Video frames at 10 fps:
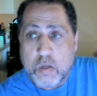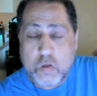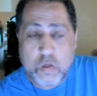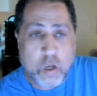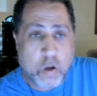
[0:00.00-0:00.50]

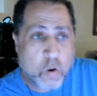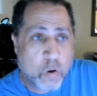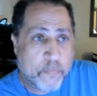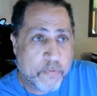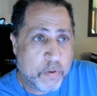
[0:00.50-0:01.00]
So
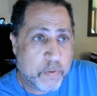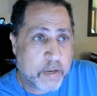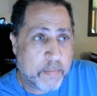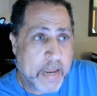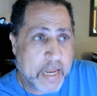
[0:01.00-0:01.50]
hopefully we
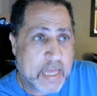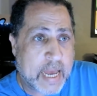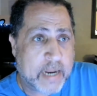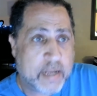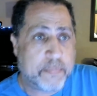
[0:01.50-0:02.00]
can make
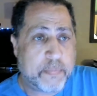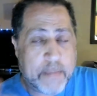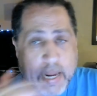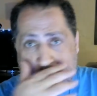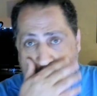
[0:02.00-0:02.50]
that up,
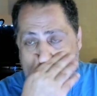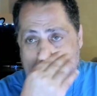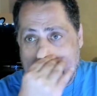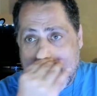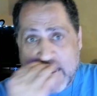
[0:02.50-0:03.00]
make that
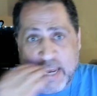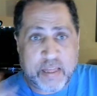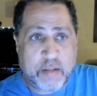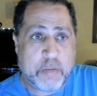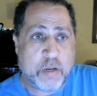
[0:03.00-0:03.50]
today,
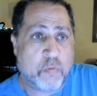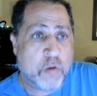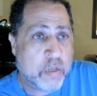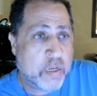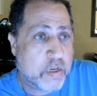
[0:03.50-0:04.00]
and then be a
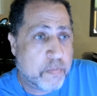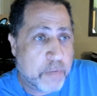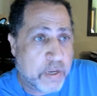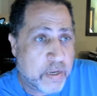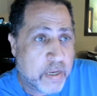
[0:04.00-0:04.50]
really
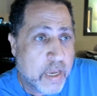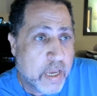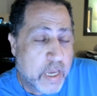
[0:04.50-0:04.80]
be